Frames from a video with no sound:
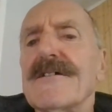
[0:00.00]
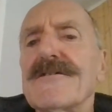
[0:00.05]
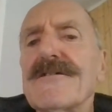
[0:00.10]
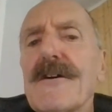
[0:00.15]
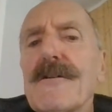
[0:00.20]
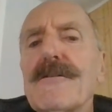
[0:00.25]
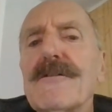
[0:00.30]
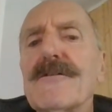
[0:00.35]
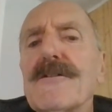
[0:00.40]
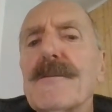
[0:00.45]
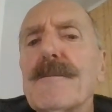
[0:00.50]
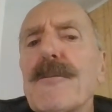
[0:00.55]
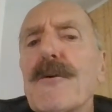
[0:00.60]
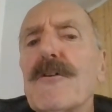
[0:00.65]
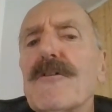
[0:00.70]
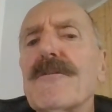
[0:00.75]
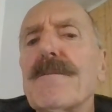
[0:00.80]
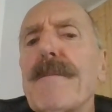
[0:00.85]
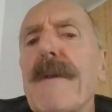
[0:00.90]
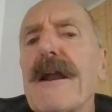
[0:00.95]
so that the
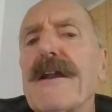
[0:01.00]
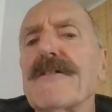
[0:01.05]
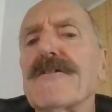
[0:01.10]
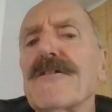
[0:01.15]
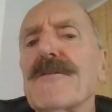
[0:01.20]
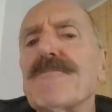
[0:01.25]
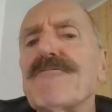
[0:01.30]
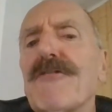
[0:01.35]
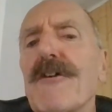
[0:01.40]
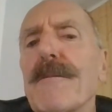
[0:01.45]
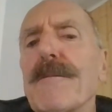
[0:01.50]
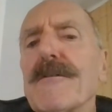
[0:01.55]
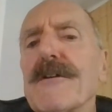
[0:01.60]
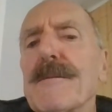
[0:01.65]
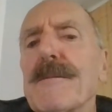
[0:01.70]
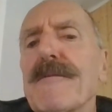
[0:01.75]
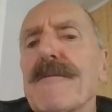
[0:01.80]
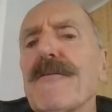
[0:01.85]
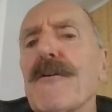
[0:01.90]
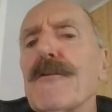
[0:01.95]
books balanced
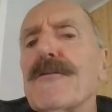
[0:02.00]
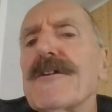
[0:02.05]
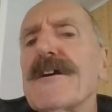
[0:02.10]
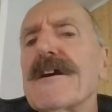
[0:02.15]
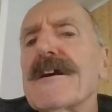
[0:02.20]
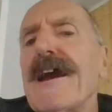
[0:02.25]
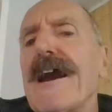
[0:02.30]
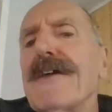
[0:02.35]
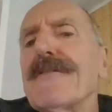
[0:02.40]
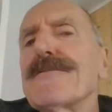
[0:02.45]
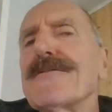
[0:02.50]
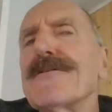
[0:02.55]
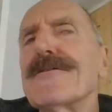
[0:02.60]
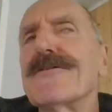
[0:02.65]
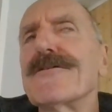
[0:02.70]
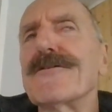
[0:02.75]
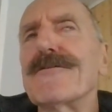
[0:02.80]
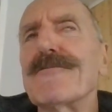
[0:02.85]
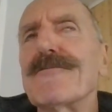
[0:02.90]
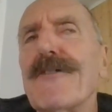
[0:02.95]
properly before the
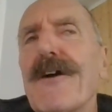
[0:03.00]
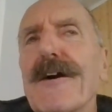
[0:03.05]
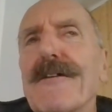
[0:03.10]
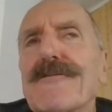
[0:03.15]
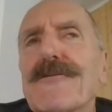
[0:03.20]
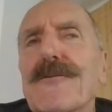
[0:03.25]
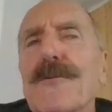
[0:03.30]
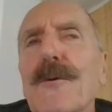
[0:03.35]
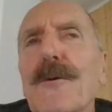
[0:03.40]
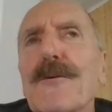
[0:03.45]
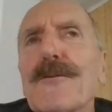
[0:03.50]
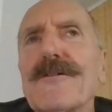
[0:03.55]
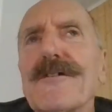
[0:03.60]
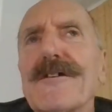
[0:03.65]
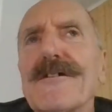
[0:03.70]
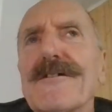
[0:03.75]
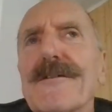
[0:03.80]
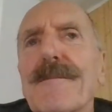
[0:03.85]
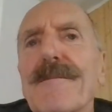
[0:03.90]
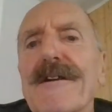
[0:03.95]
accountants arrived to
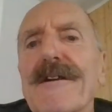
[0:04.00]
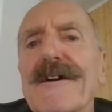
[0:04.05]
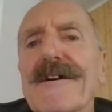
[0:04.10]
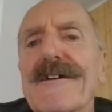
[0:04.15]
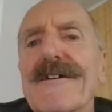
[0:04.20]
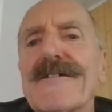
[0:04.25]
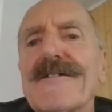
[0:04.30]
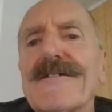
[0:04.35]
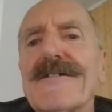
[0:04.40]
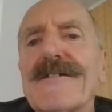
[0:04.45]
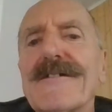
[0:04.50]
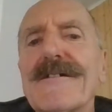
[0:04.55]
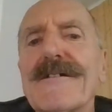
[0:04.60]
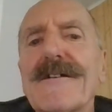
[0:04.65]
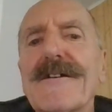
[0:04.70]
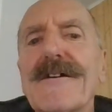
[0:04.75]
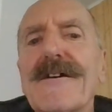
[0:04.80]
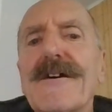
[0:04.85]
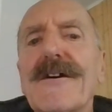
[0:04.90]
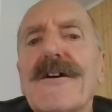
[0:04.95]
audit the place.
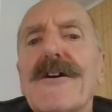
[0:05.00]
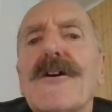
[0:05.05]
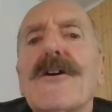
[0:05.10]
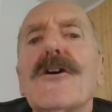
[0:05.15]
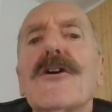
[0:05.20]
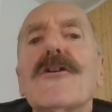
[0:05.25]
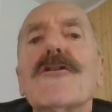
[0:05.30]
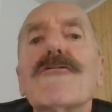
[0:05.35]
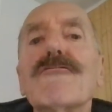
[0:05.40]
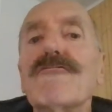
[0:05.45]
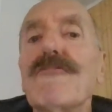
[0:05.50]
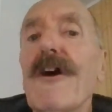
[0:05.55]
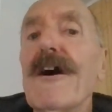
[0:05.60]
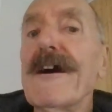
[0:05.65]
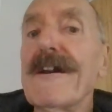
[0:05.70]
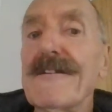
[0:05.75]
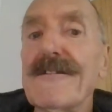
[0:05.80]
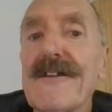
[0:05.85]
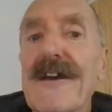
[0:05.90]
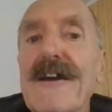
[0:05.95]

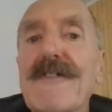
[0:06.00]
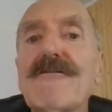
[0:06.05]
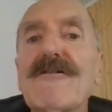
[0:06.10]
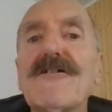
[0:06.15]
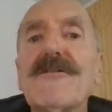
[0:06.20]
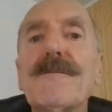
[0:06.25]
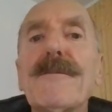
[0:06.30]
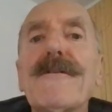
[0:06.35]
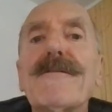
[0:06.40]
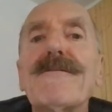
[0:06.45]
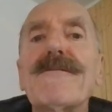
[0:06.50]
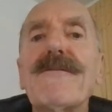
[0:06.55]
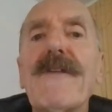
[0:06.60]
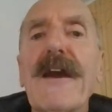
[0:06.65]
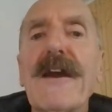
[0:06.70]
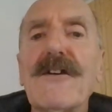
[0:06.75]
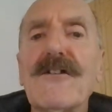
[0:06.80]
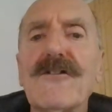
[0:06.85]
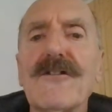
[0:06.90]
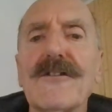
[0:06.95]
Right there is
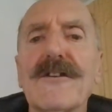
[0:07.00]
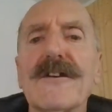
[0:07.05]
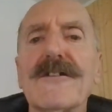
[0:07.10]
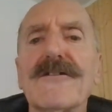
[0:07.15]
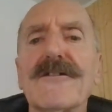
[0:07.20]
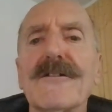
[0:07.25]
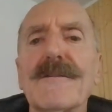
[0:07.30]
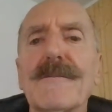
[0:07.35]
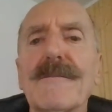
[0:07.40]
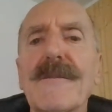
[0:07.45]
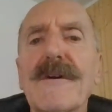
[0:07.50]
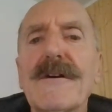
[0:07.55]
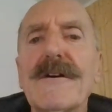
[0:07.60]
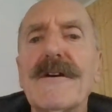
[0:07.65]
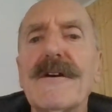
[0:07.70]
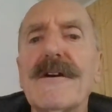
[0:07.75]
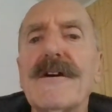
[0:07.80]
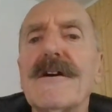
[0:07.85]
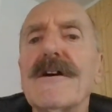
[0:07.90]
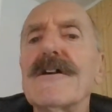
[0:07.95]
perfectionism,
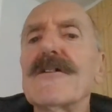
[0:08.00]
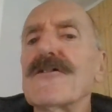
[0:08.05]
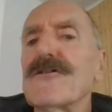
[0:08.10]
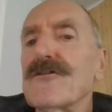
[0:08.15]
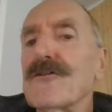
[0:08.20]
a